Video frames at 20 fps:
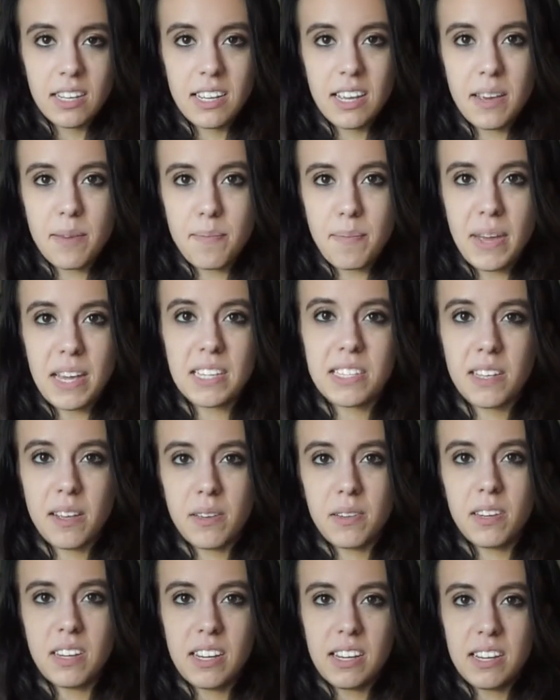it makes
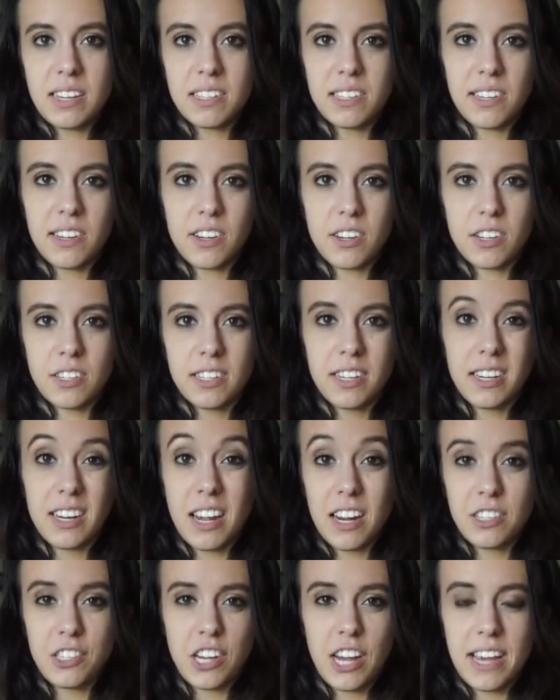it easier to
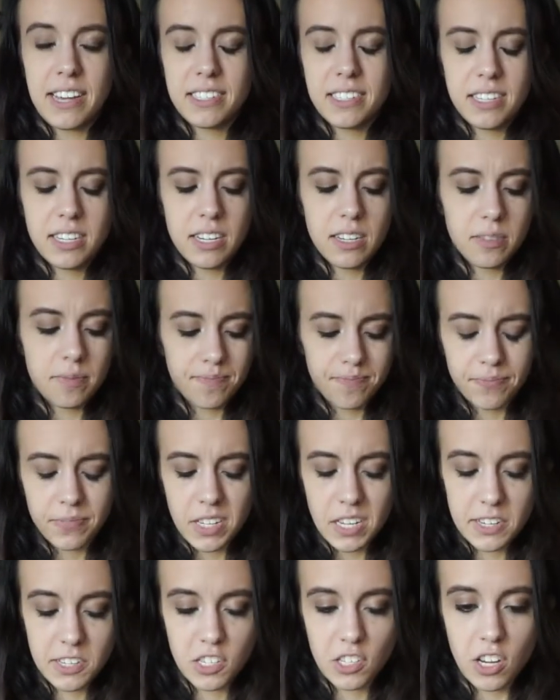digest.
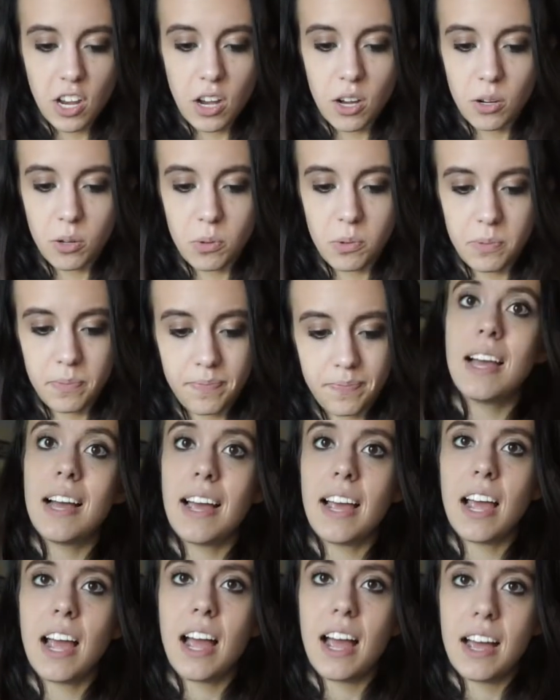So
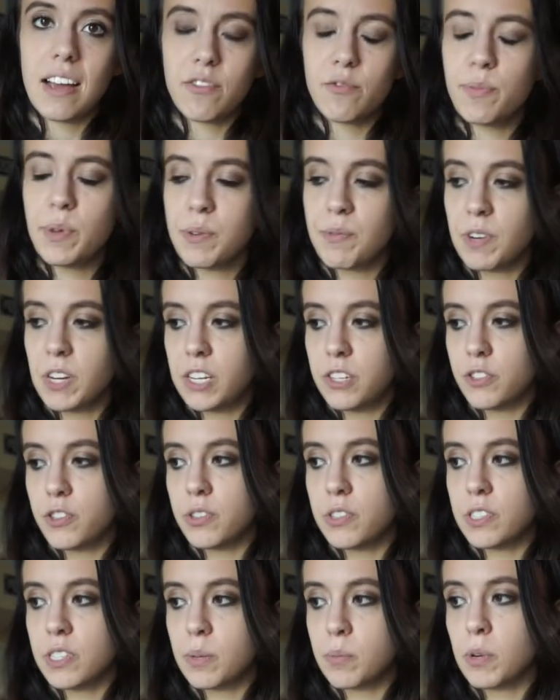I have been
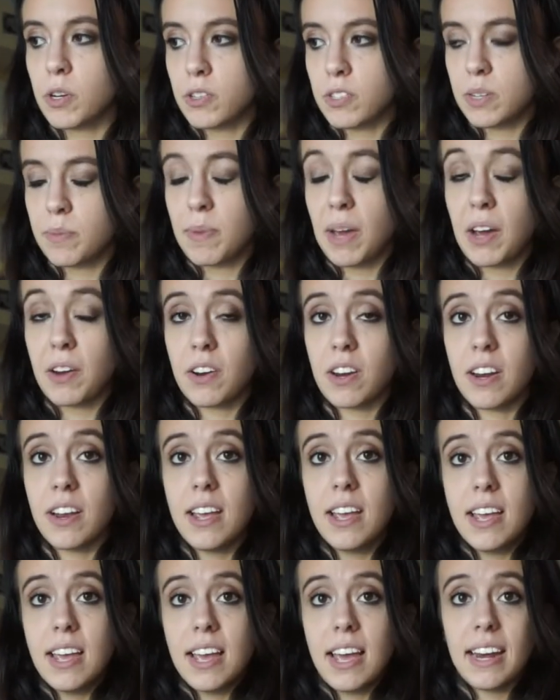reintroducing protein powder,
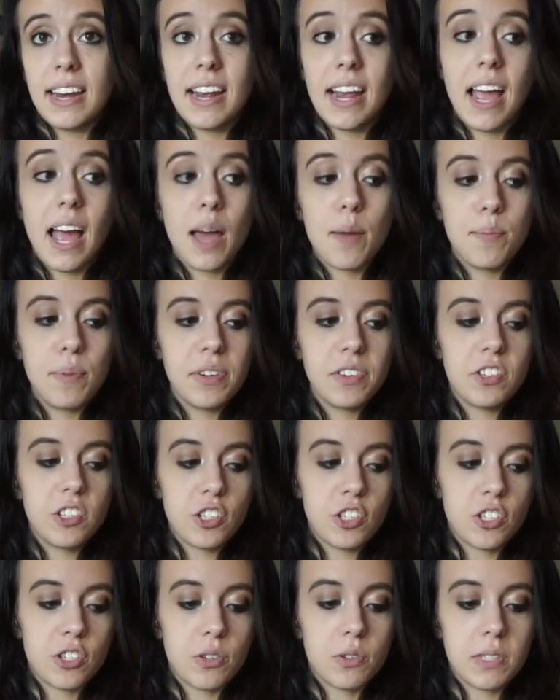and I had been
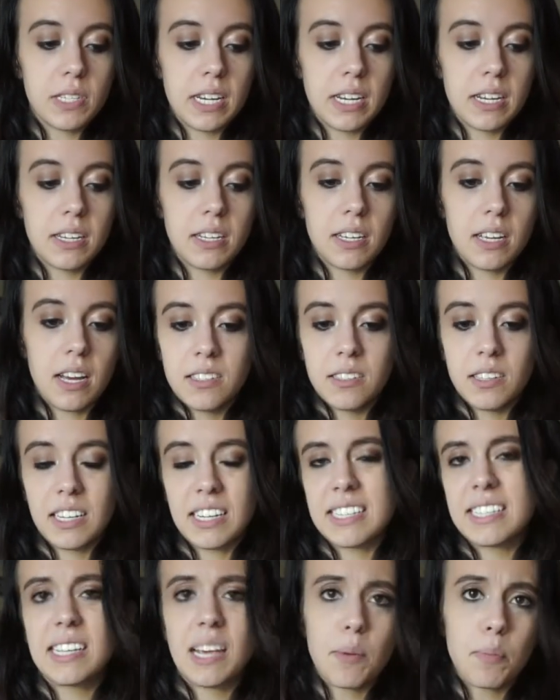just using
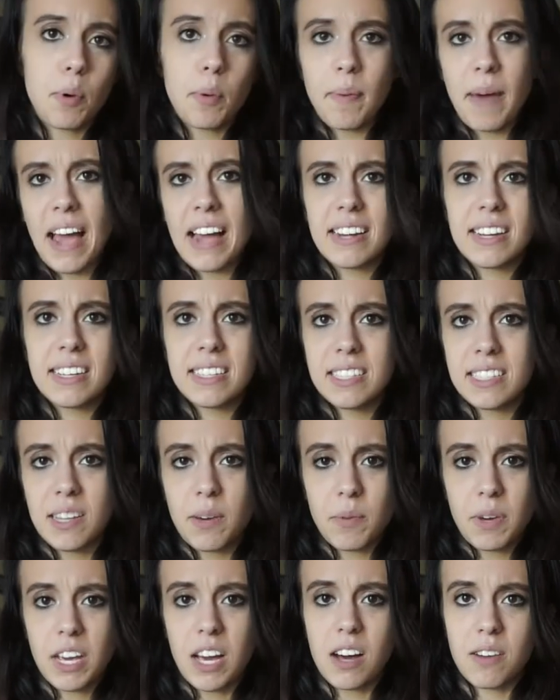like sample packets
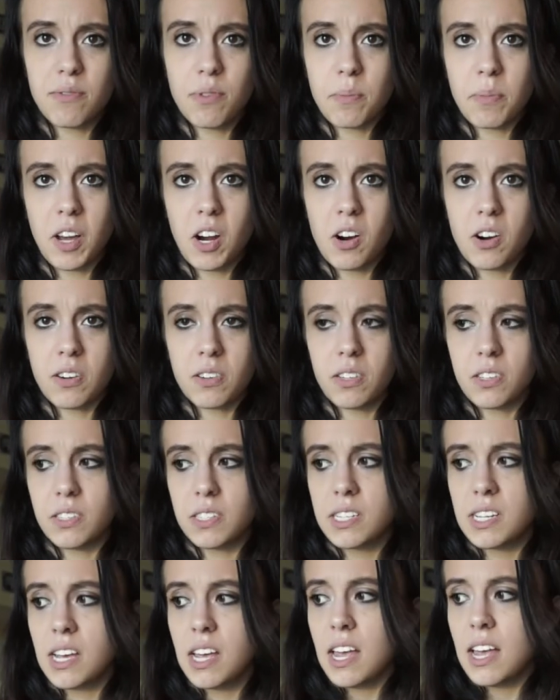that we got from the
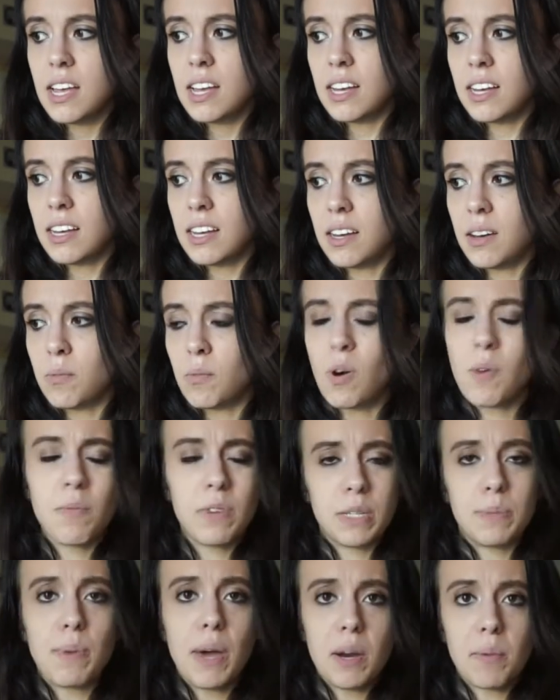Arnold. One
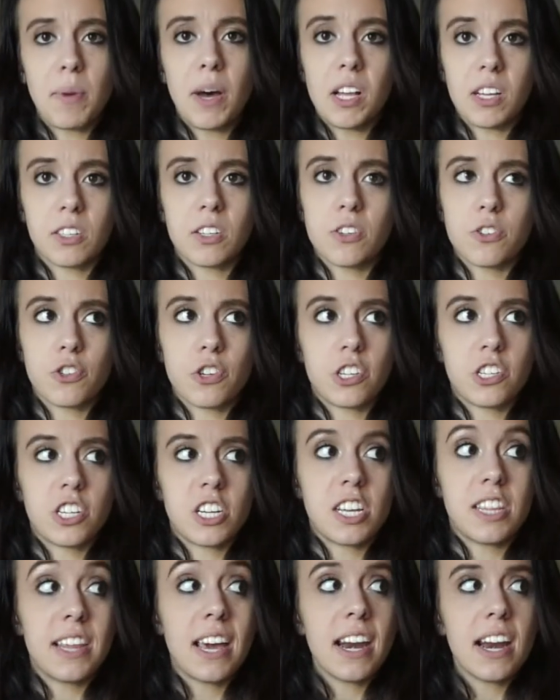was Metabolic
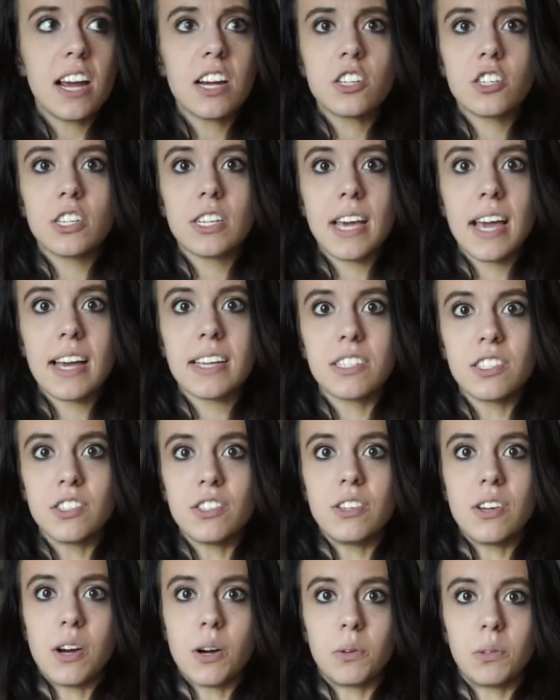Nutrition, and that actually has
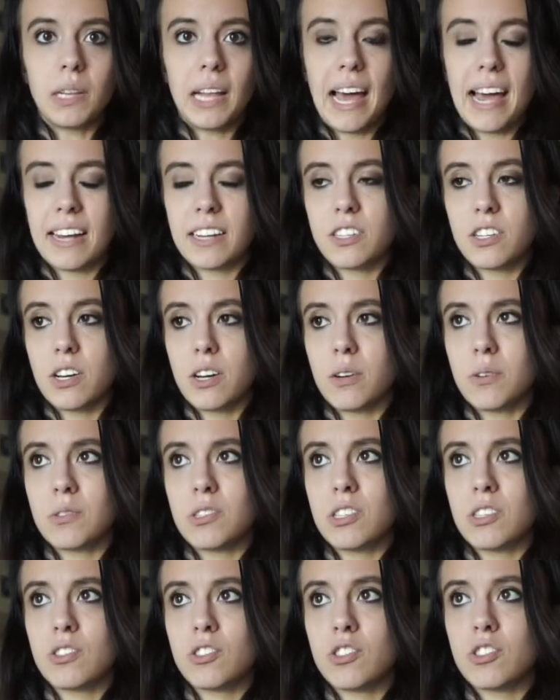no
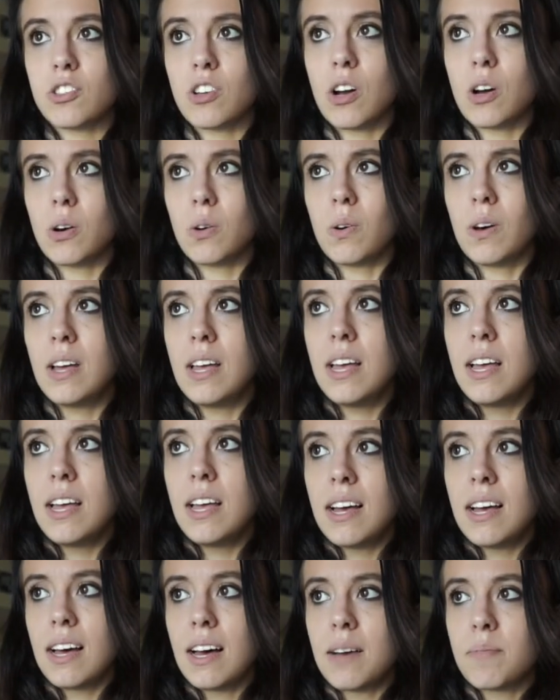lactose. So
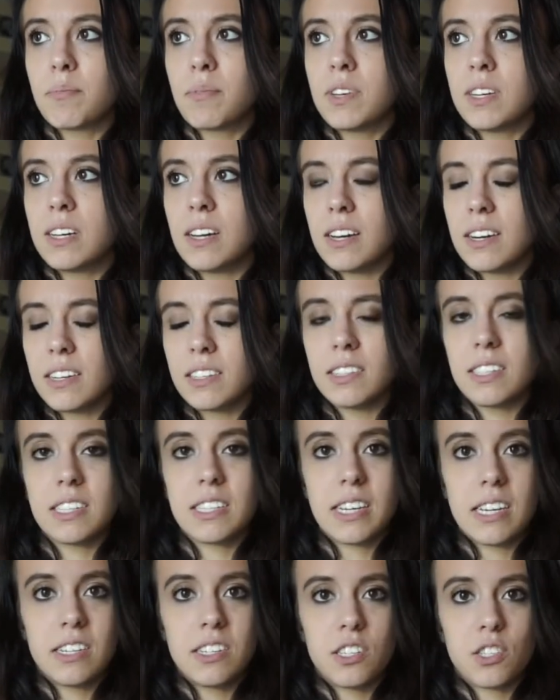I'm gonna
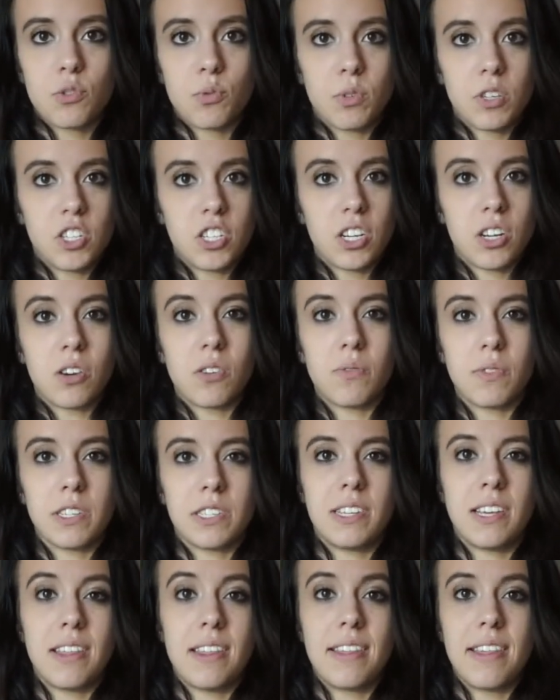look into switching over
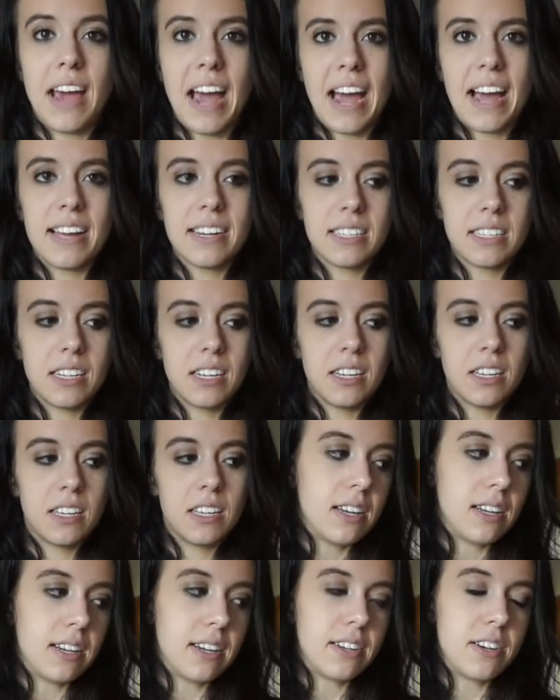to that.
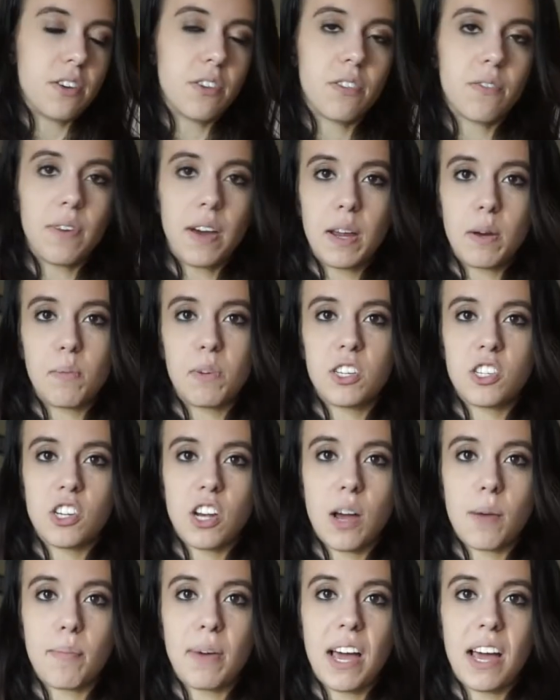I know the Vitamin
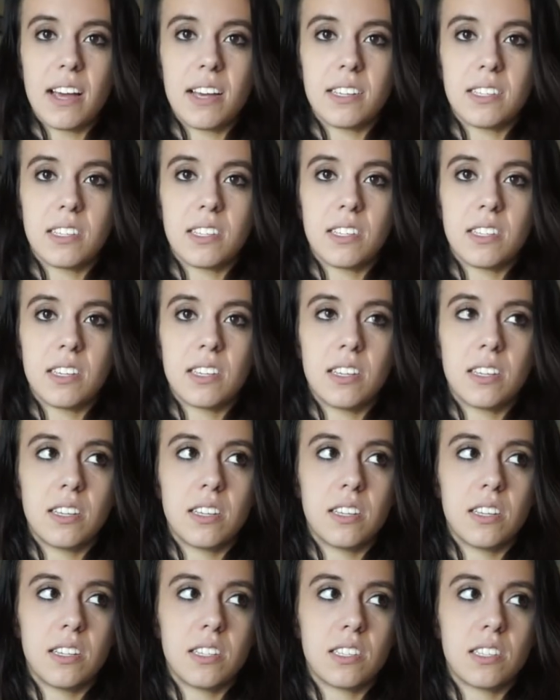Shop has
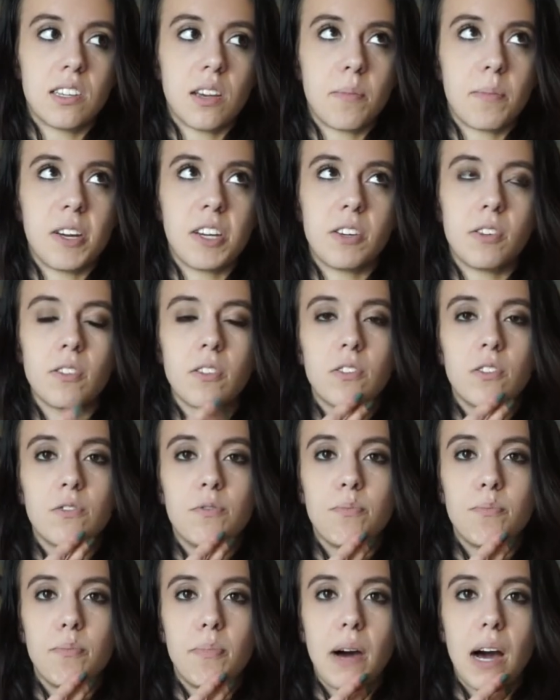some. I don't know
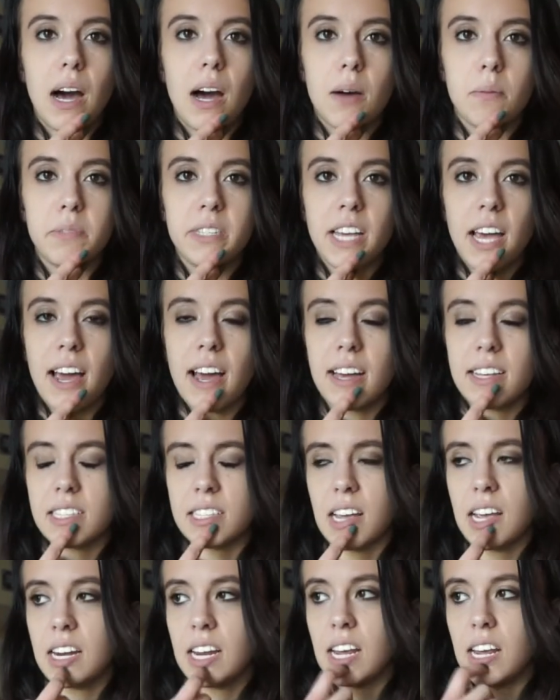if Bob's
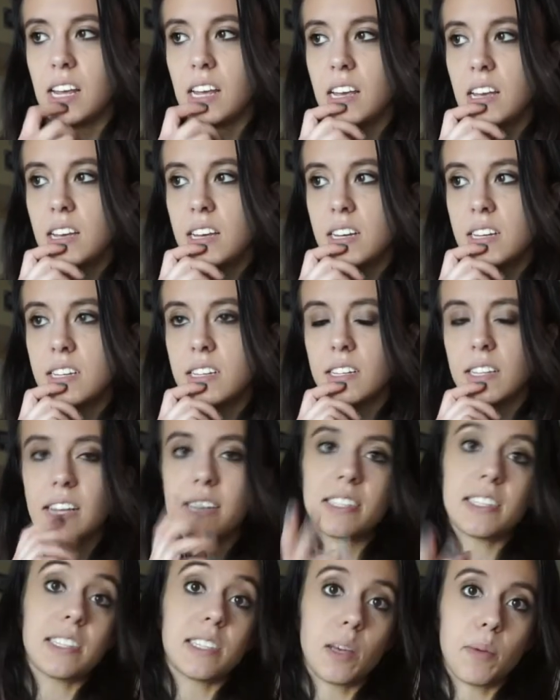has any.
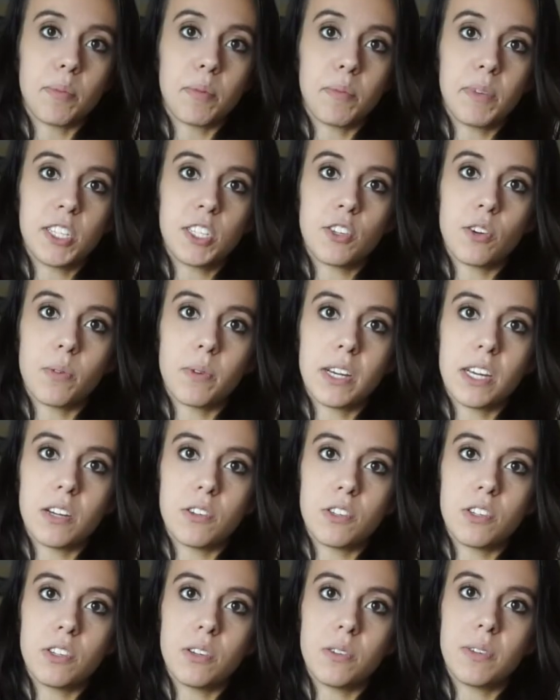That's the supplement store we
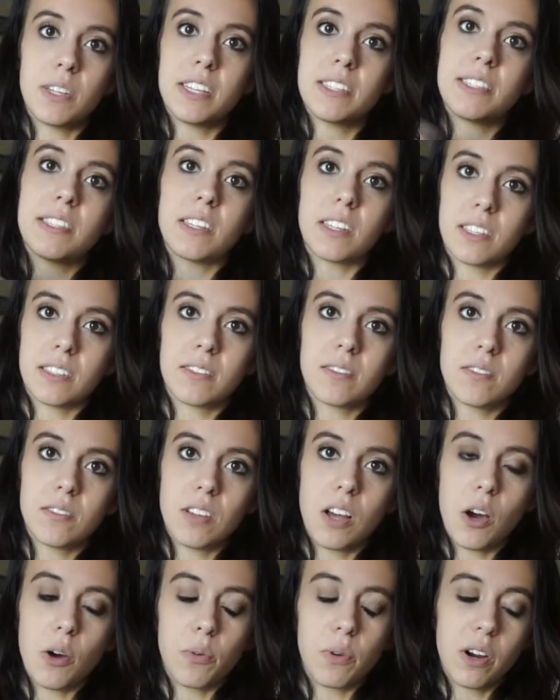go to. That's the
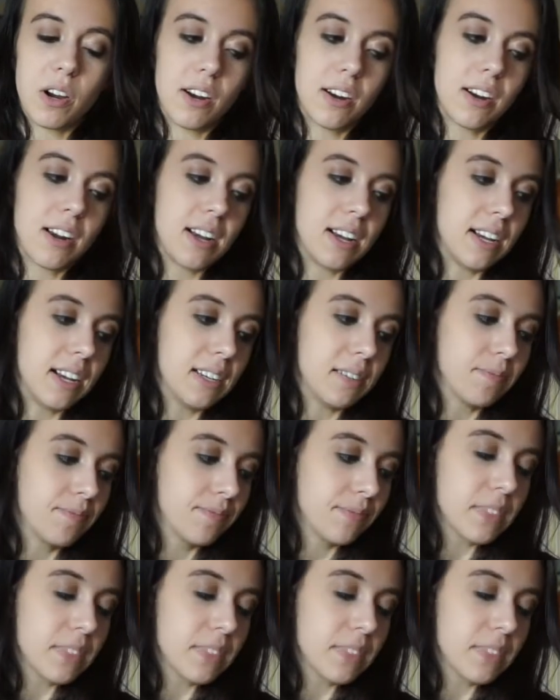owner.